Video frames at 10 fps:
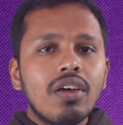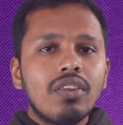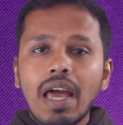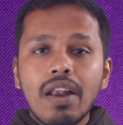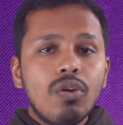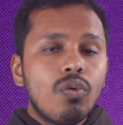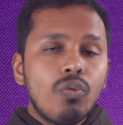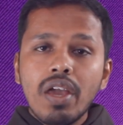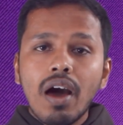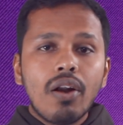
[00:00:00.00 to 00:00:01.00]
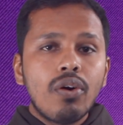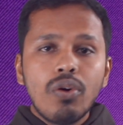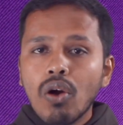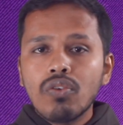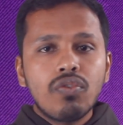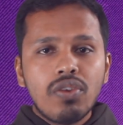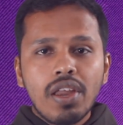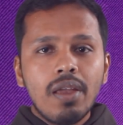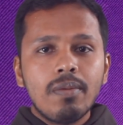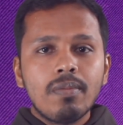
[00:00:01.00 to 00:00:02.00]
then we are not
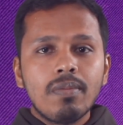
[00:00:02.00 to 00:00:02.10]
free.